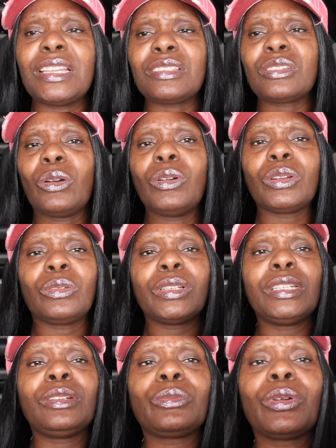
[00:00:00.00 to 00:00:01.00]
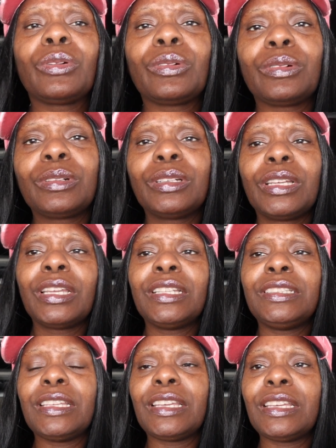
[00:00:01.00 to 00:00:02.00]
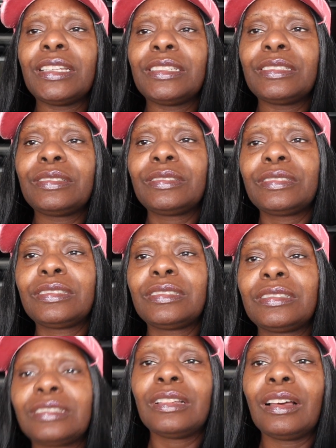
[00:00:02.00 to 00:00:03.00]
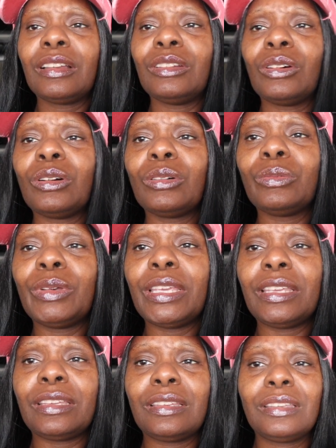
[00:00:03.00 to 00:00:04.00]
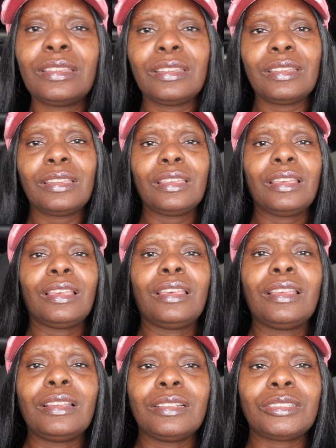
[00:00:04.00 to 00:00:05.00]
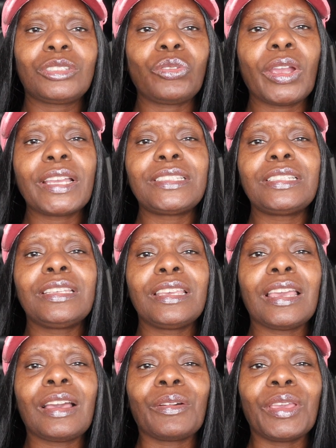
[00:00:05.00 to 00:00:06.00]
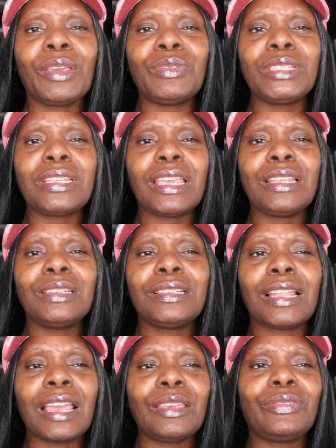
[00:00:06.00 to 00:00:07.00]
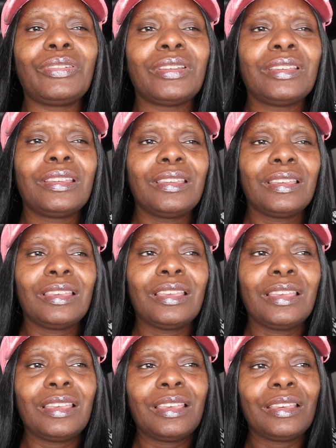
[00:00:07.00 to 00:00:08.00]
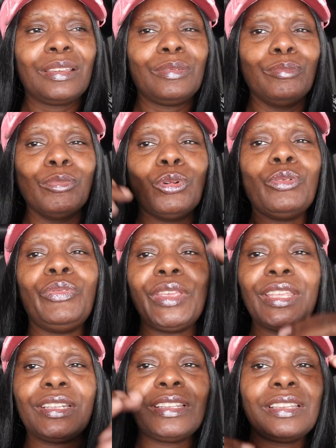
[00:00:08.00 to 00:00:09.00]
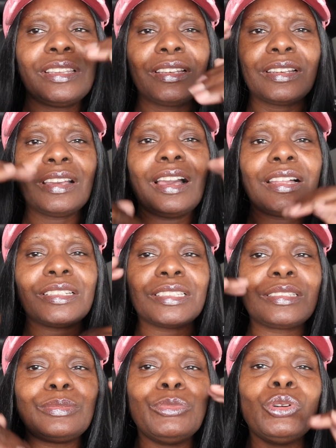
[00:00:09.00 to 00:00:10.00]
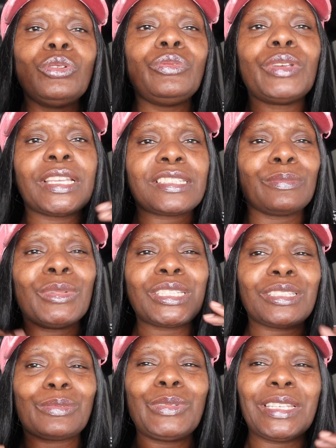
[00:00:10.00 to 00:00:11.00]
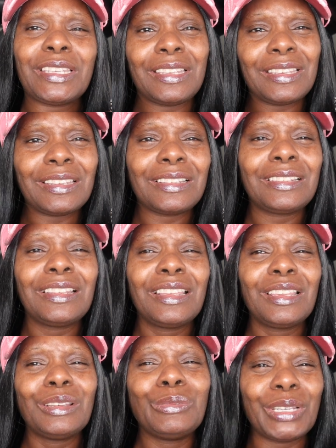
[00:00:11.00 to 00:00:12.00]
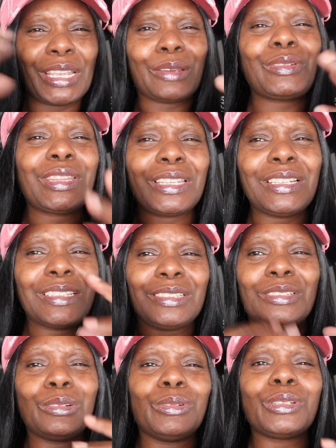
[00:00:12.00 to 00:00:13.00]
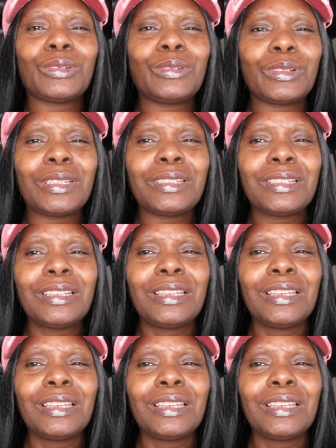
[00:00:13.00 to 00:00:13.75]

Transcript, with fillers: that's going on in the world, and then along with trying to get our everyday life moving kind of smooth as much as we can with everything that's going on.